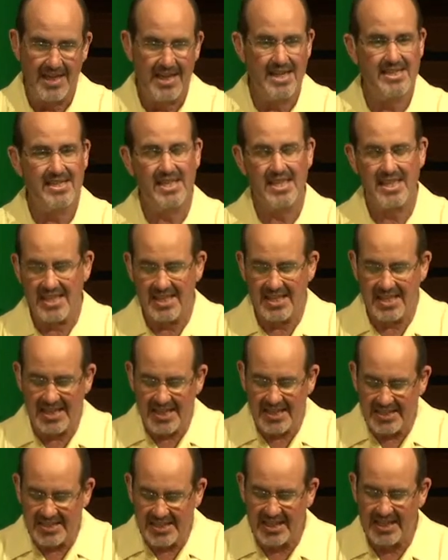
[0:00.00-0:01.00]
is the thing that
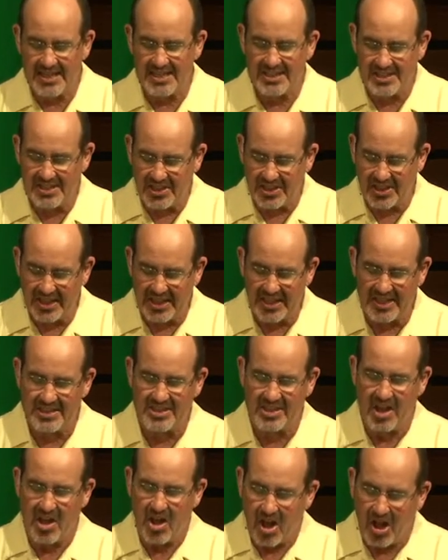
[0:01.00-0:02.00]
he does to us
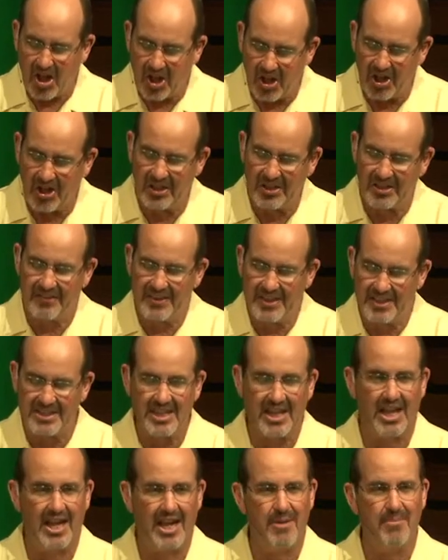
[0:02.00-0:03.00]
all of the
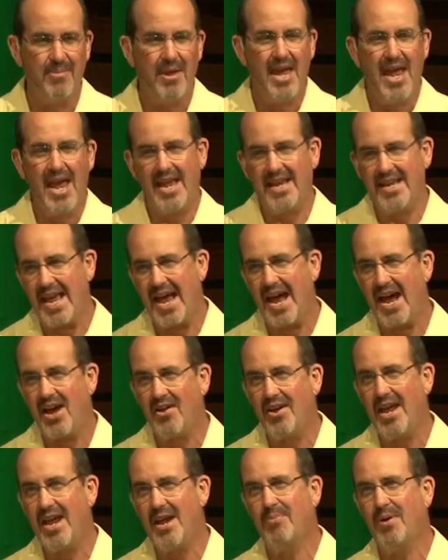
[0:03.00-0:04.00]
time. And now
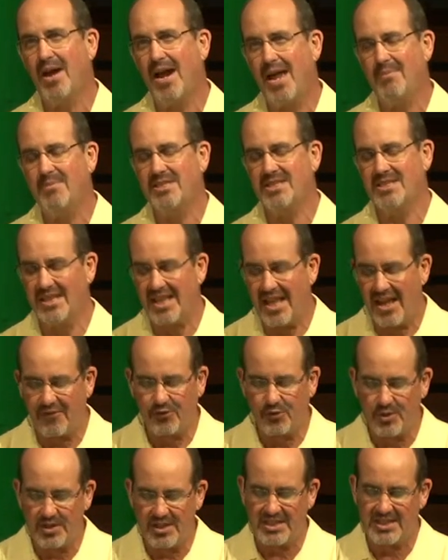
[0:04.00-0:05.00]
Abraham is left
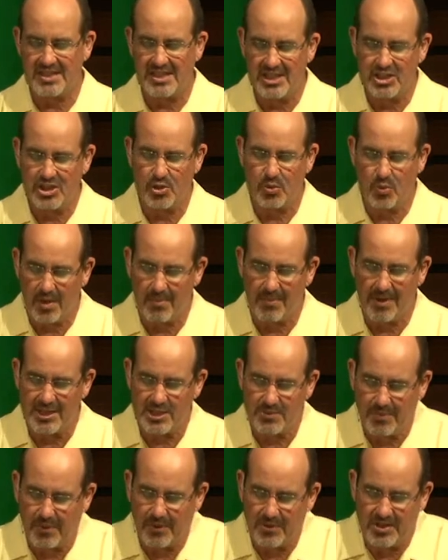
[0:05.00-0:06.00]
with this issue what am I
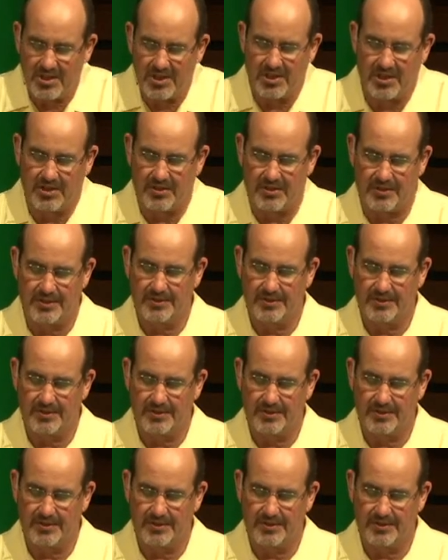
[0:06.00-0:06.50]
supposed to do?